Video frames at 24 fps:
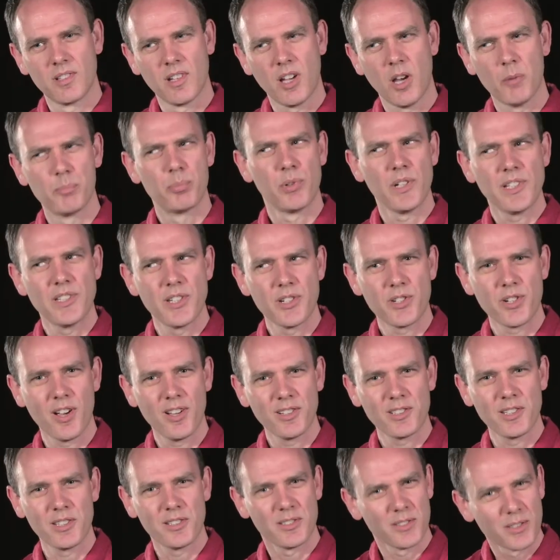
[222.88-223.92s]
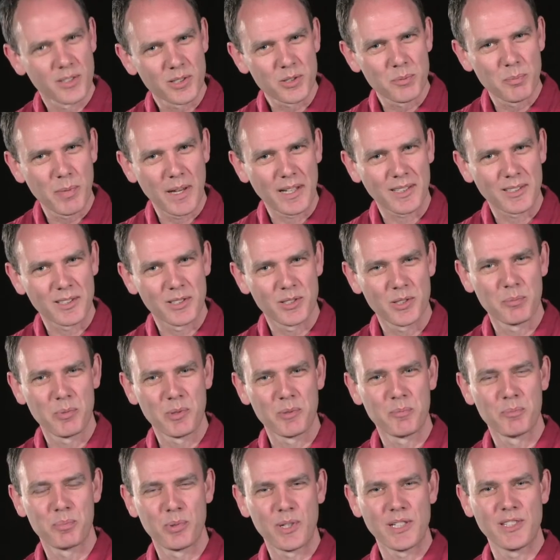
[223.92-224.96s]
Are British artists expected to
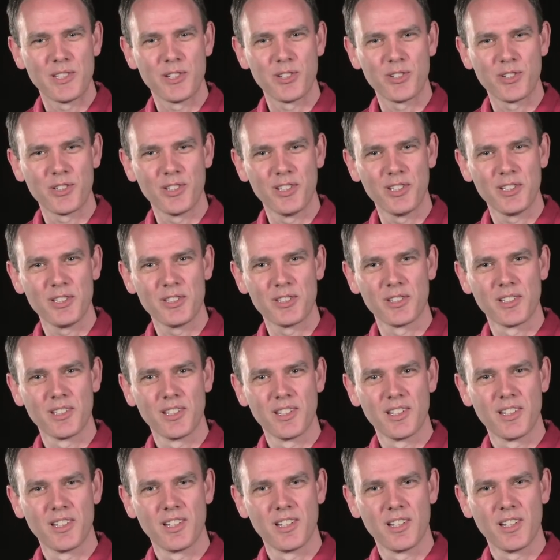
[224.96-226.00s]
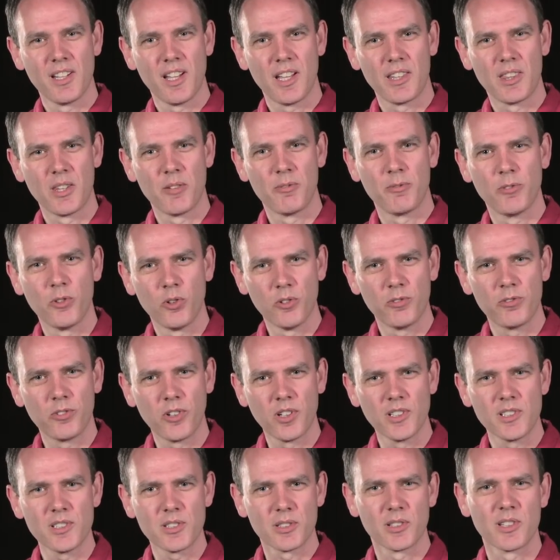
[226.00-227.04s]
put Britishness at the
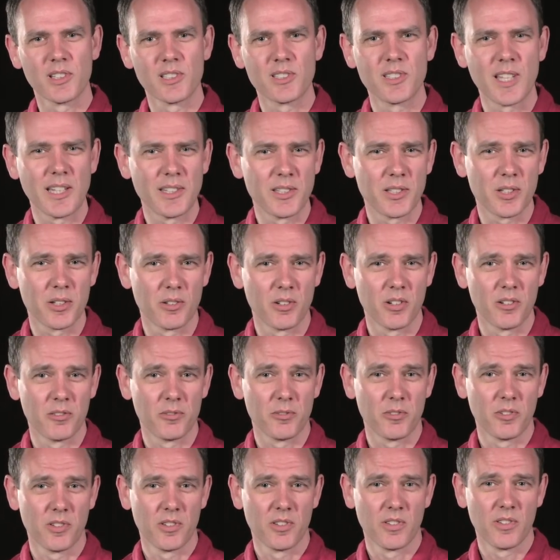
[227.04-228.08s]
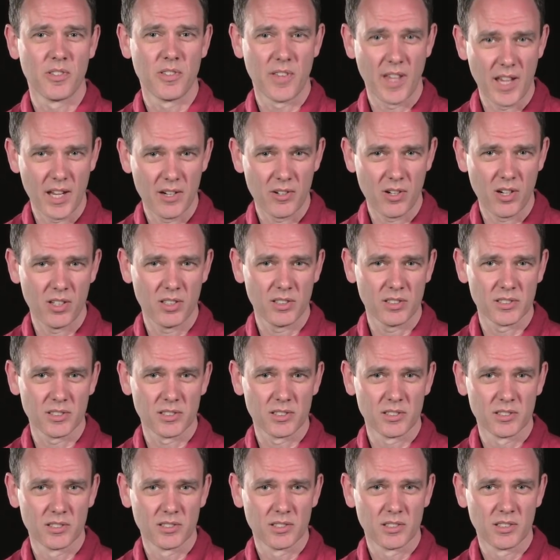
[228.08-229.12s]
forefront or the centre of their art?
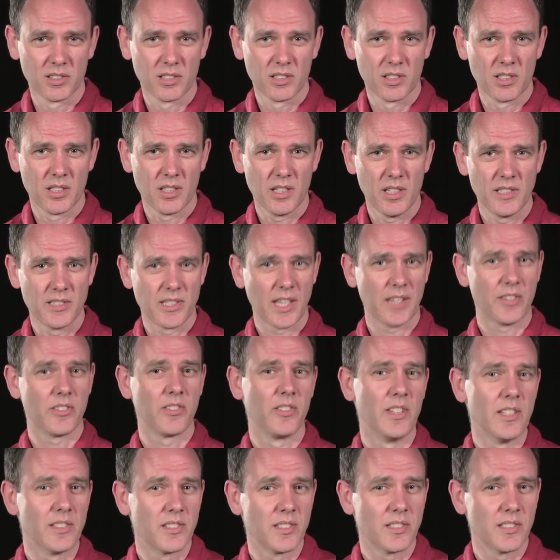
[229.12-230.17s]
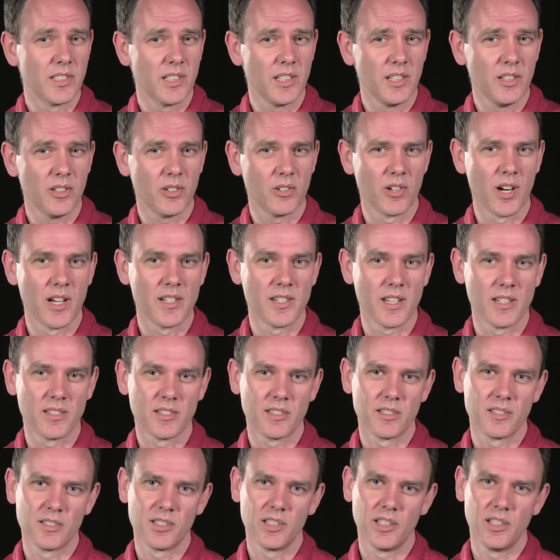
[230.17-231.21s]
Is ethnicity or
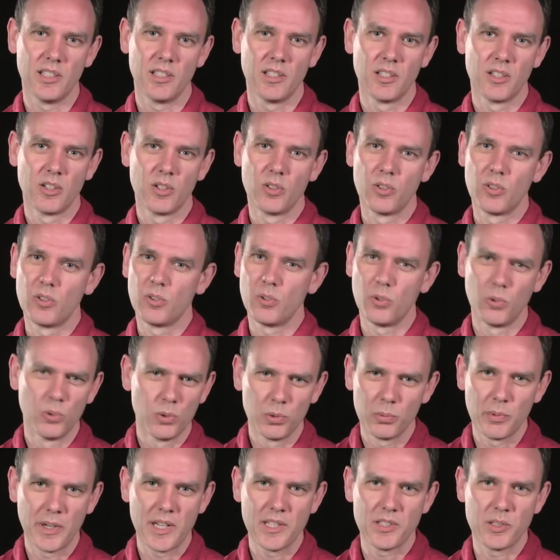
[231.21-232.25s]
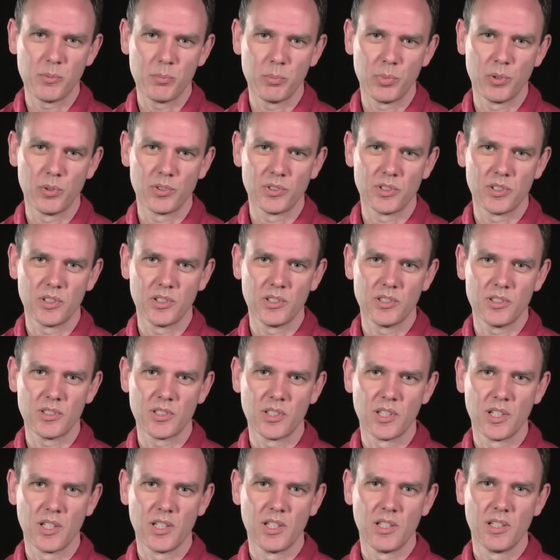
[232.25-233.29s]
identity always important?
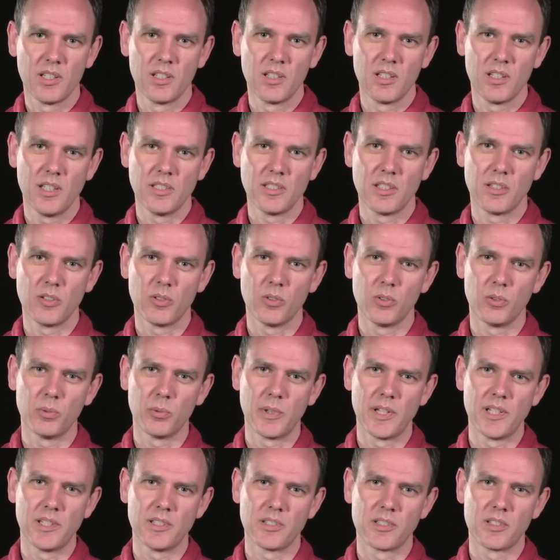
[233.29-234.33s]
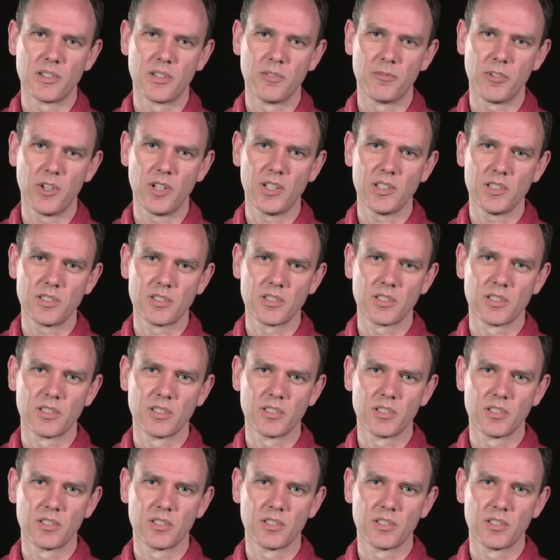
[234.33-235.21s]
Is it always the first